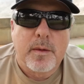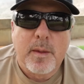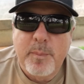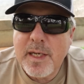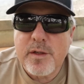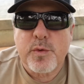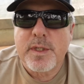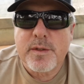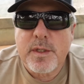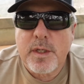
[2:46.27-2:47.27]
The biggest
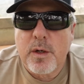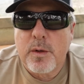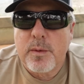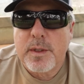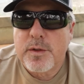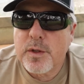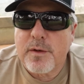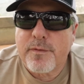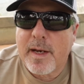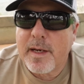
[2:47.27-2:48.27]
reason to go is you're going
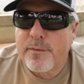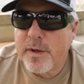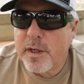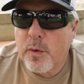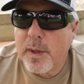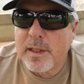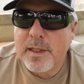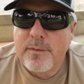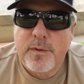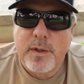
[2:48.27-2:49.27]
to find out very
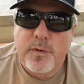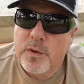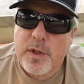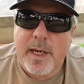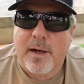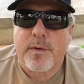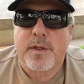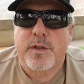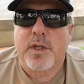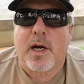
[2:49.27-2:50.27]
quickly if you're cut out for
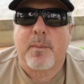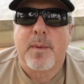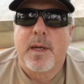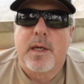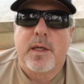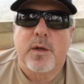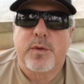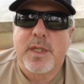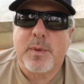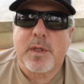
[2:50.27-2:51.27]
this job.
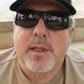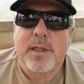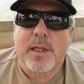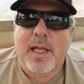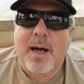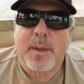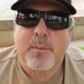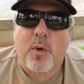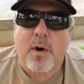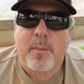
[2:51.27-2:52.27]
Typically the climbing
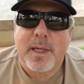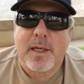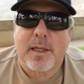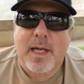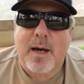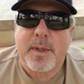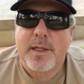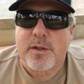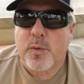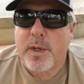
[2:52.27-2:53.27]
part of being a lineman
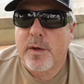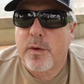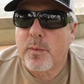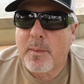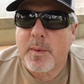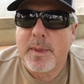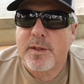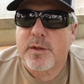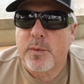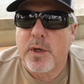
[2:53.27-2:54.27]
is where the rubber
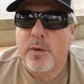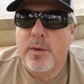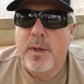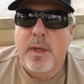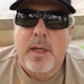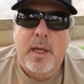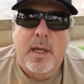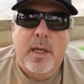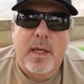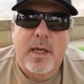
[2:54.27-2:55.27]
meets the road.
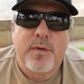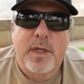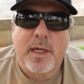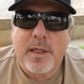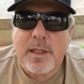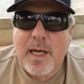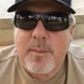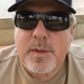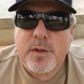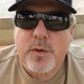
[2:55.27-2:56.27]
If you get into
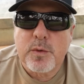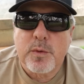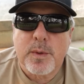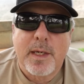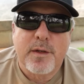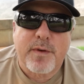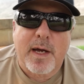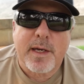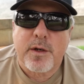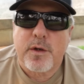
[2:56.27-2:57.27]
lineman school and you
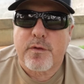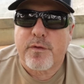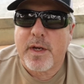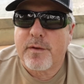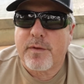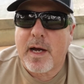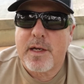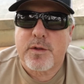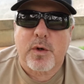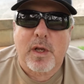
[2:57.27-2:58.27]
find out you're afraid of
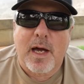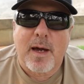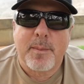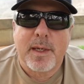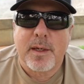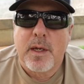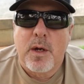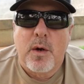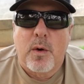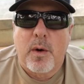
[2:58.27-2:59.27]
heights or climbing
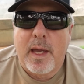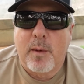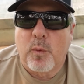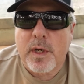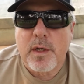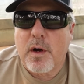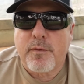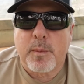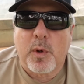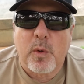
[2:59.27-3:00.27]
and working
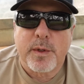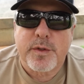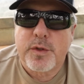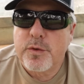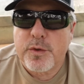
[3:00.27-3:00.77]
off a pole is too